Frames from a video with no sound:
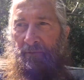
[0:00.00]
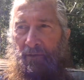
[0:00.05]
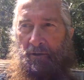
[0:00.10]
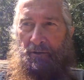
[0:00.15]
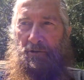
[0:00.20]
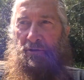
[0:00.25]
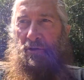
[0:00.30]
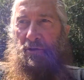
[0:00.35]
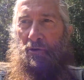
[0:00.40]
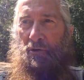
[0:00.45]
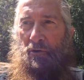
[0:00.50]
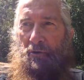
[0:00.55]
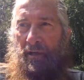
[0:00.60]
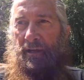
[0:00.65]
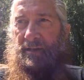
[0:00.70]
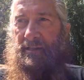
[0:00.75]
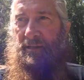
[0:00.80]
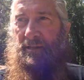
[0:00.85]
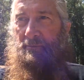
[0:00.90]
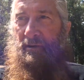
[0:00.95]
Not sure who
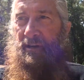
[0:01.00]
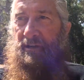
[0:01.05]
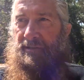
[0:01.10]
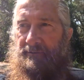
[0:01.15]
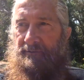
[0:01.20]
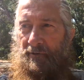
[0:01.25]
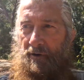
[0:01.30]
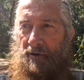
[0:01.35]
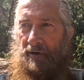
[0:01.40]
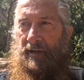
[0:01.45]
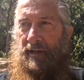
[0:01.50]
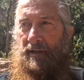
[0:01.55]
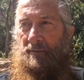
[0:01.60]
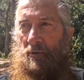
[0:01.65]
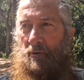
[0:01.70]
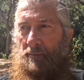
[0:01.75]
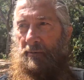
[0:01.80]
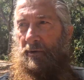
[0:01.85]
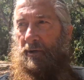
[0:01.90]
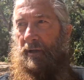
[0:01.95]
gets the biggest fright, him
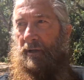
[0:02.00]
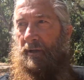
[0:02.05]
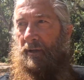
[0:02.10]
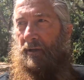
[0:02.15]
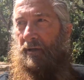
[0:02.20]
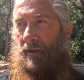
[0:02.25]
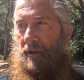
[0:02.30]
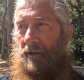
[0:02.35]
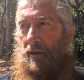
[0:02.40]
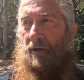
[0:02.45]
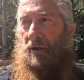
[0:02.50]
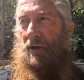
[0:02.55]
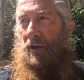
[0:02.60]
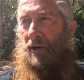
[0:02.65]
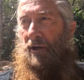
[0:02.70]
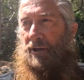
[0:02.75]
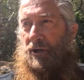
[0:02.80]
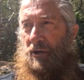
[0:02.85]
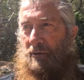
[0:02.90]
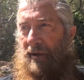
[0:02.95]
or me.
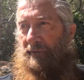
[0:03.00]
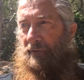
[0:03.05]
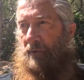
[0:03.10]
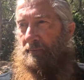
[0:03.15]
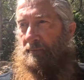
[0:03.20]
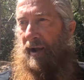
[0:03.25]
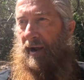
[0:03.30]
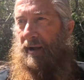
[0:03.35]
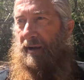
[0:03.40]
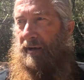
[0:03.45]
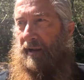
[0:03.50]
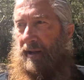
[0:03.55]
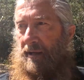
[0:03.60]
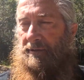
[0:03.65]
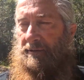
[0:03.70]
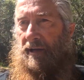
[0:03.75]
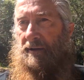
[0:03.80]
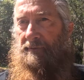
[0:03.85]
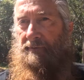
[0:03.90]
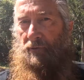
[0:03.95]
I do have a bucket
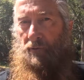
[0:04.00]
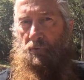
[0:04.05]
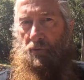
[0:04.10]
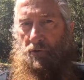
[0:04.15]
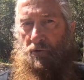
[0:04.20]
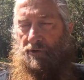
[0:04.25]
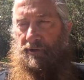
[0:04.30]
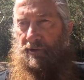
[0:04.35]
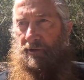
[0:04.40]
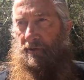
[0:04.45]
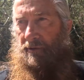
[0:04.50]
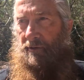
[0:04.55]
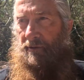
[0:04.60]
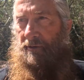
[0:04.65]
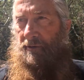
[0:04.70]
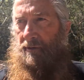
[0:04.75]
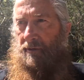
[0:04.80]
out there for water.